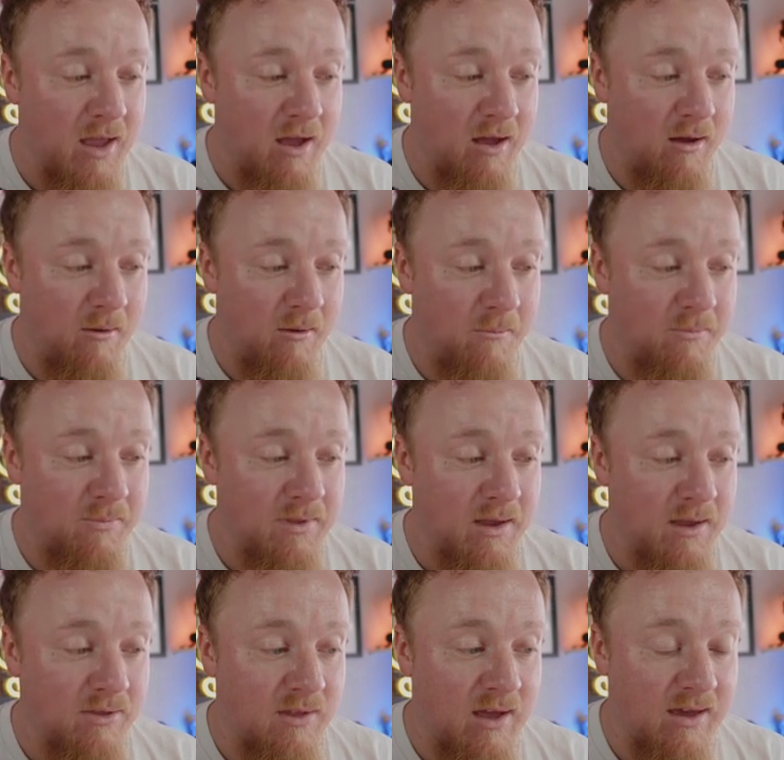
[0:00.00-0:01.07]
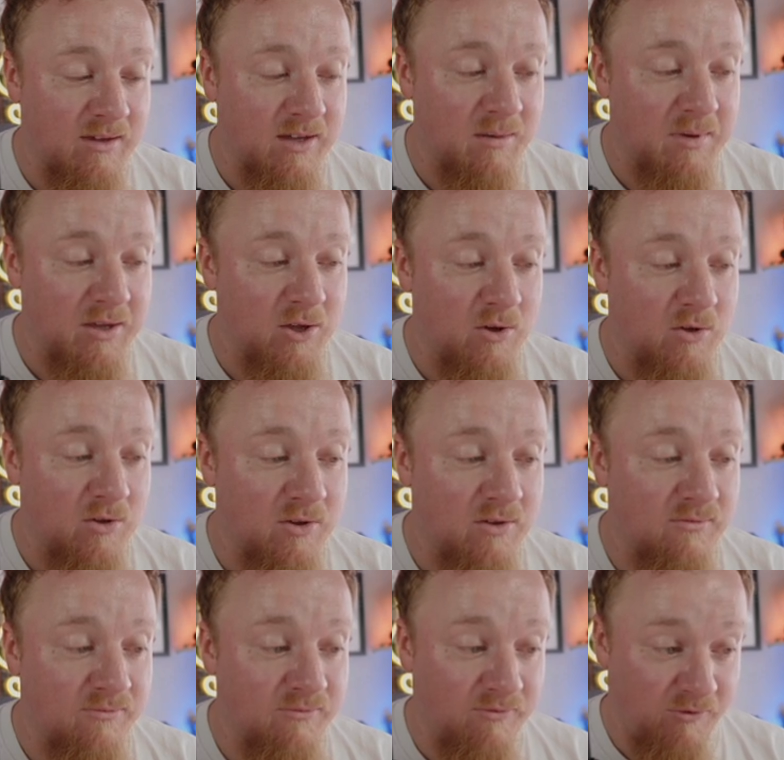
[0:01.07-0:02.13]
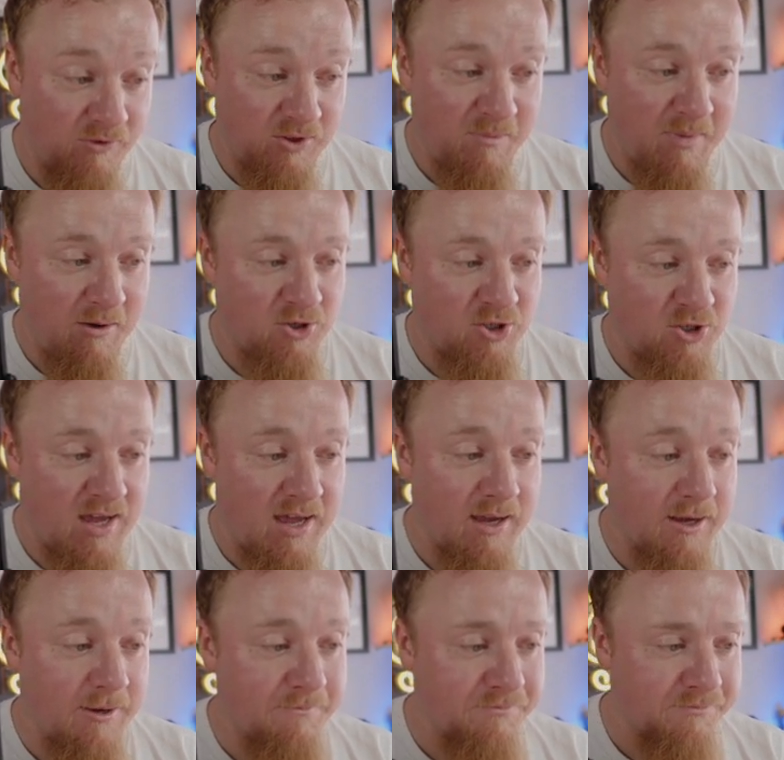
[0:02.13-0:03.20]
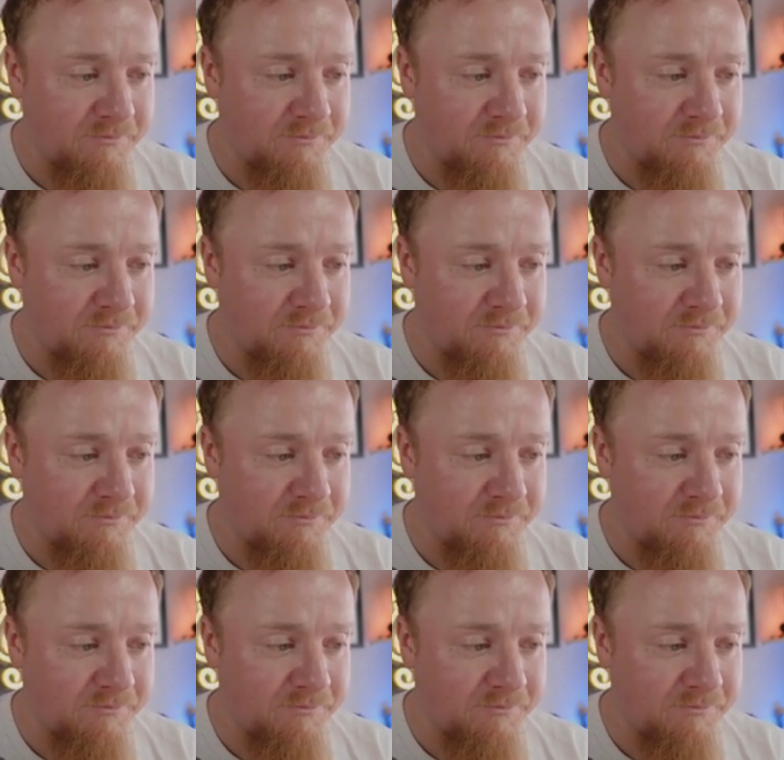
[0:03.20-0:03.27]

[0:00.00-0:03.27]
that is going to be used for spell check.